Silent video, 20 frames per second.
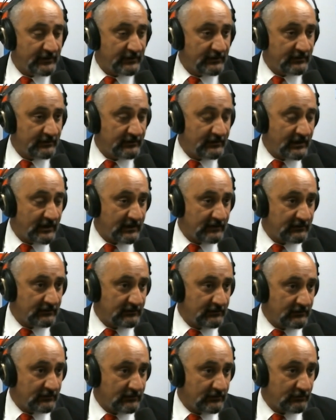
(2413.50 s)
that
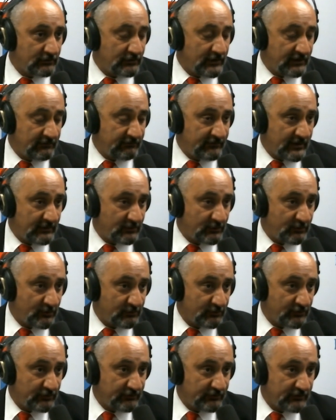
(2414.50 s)
you have family
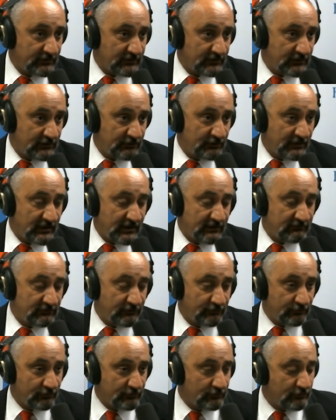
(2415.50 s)
members in and you have
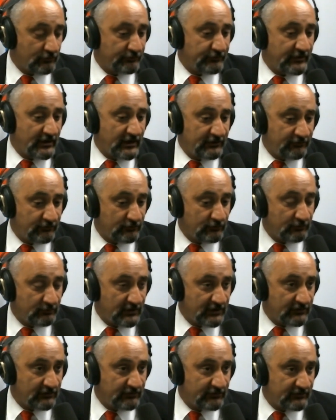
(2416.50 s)
historical ties to,
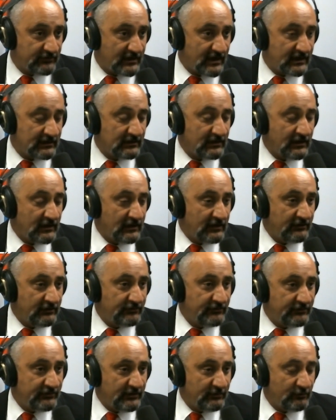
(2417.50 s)
because that
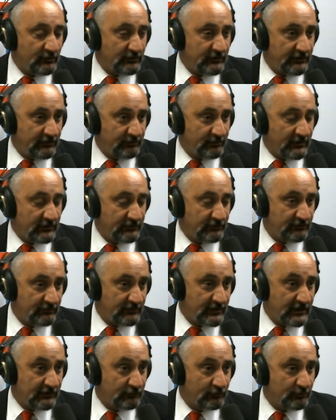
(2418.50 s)
stimulates my
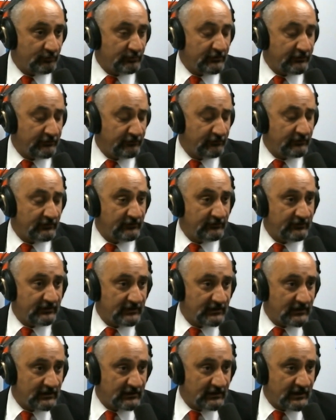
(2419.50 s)
international business.
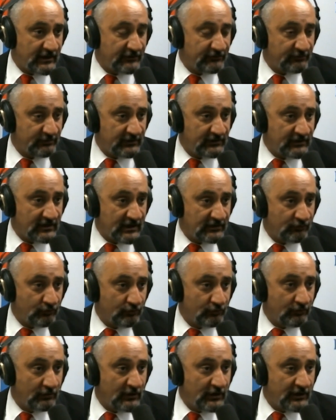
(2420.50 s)
It allows me now
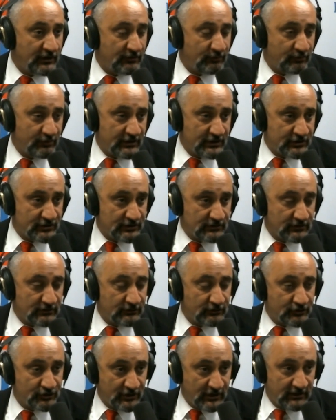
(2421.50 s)
to
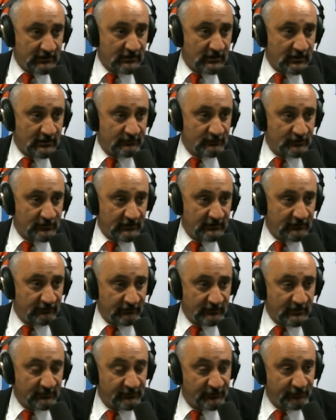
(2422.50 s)
pressure CHICOM, Chinese
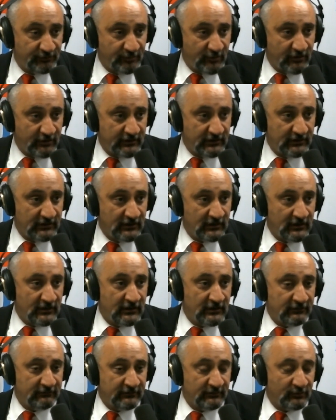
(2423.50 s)
Communist Party,
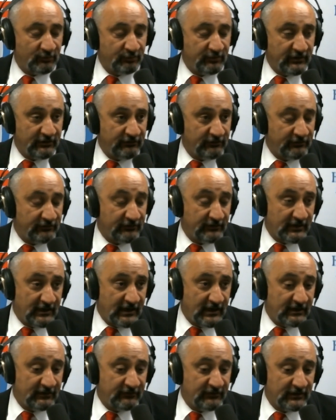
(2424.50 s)
from the pressures it
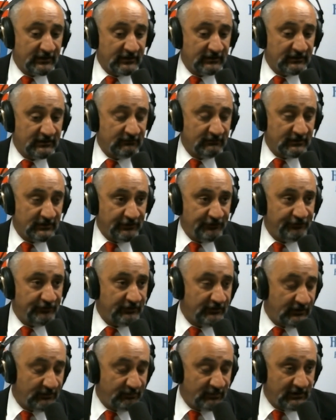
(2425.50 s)
has. And I think with the
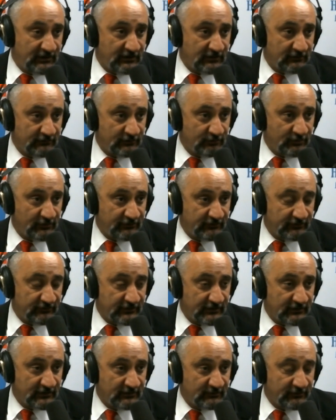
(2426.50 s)
GDP of the business
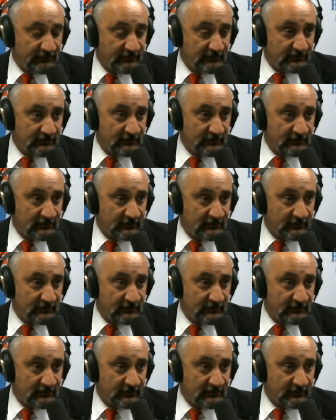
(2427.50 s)
that comes here